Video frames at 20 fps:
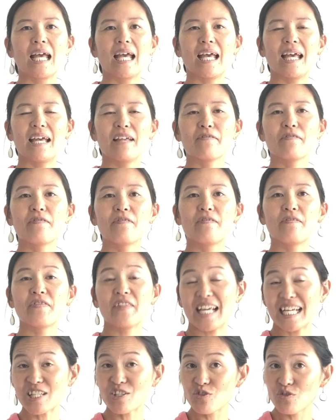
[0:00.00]
and
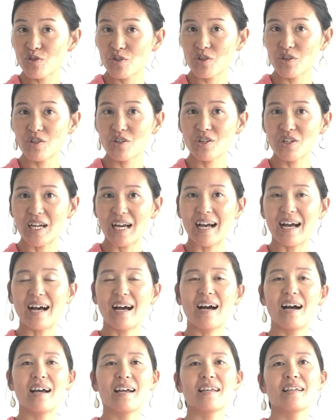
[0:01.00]
thanks to her,
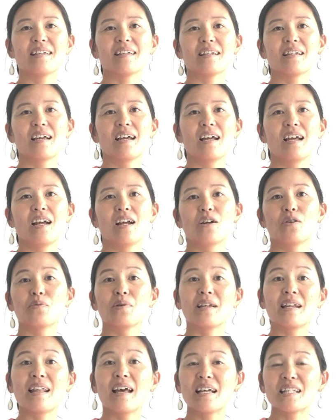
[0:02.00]
I
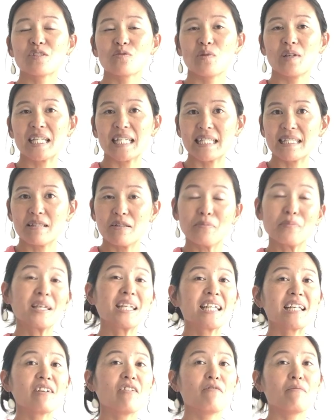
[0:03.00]
realized what is the
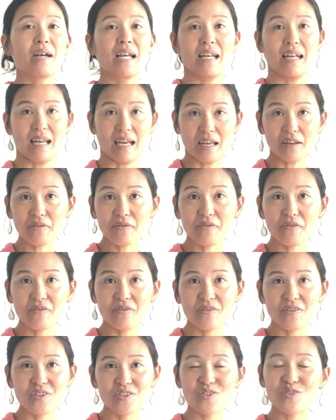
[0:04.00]
meaning of my life.
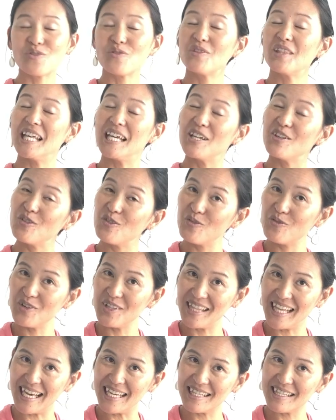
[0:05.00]
So thank you
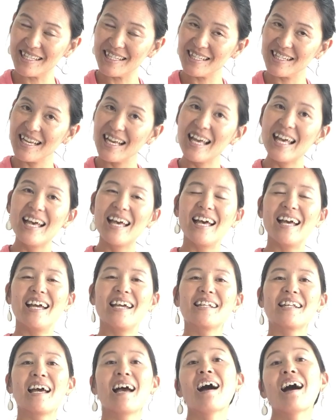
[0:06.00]
for that,
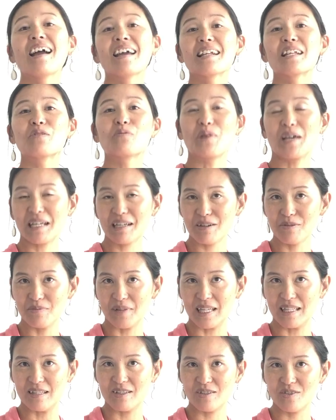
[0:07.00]
and I highly
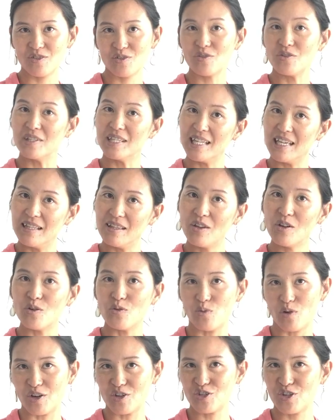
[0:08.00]
recommend to attend
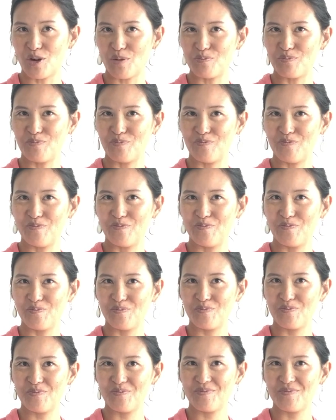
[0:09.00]
her workshop.
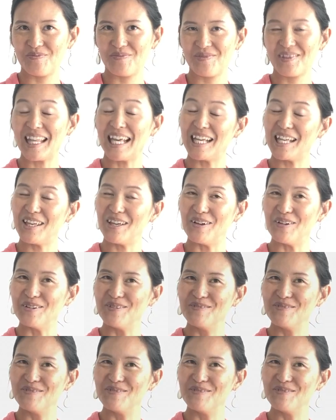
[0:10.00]
Thank you.